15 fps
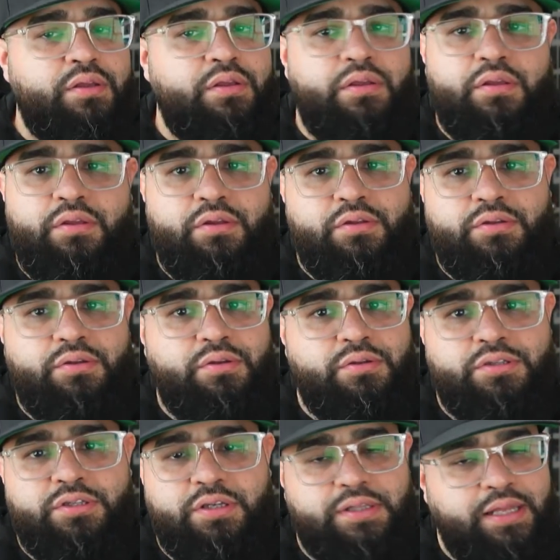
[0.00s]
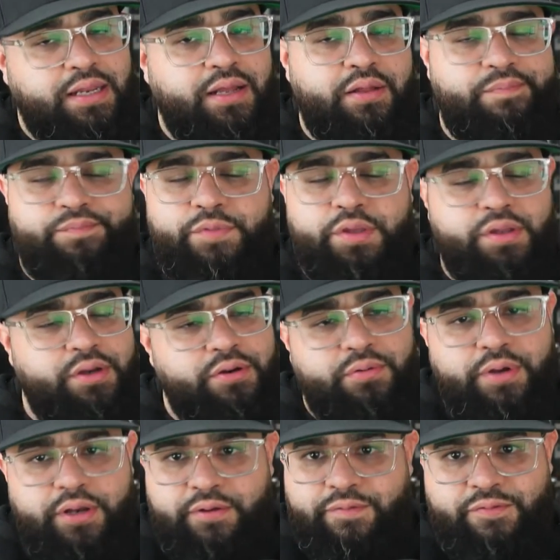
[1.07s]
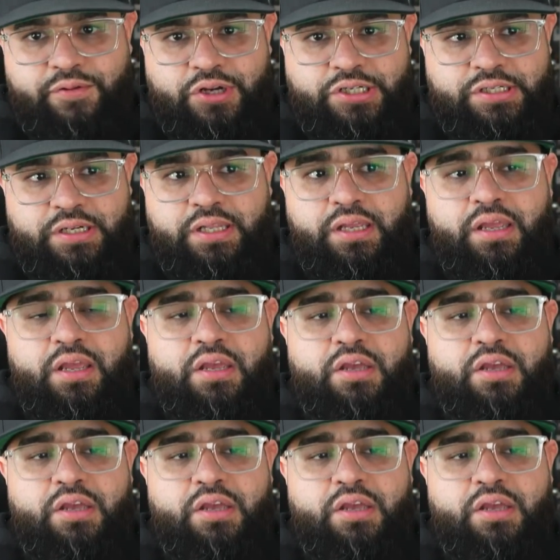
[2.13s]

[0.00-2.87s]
you took that out. You didn't win, unfortunately.